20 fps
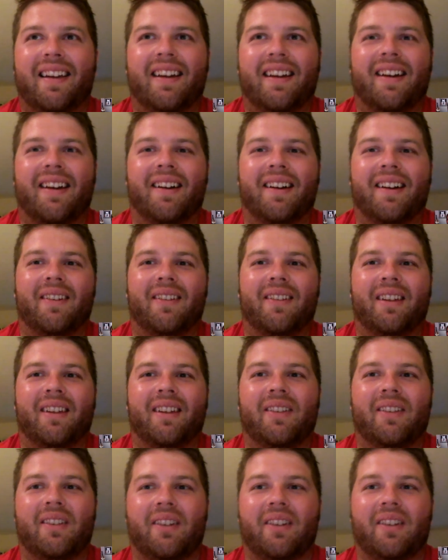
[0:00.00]
Um, and
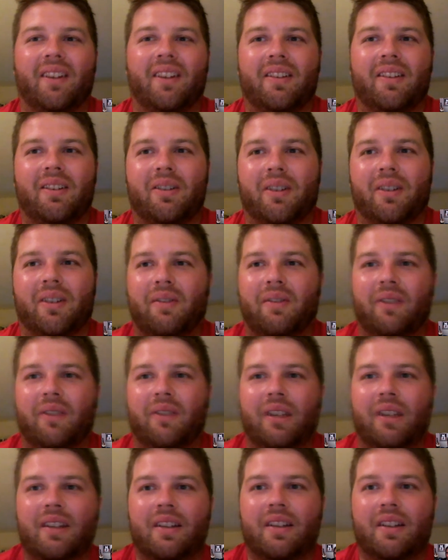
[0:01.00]
it was also
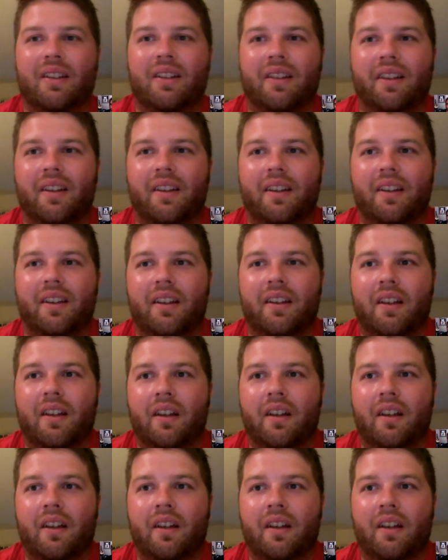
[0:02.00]
conveniently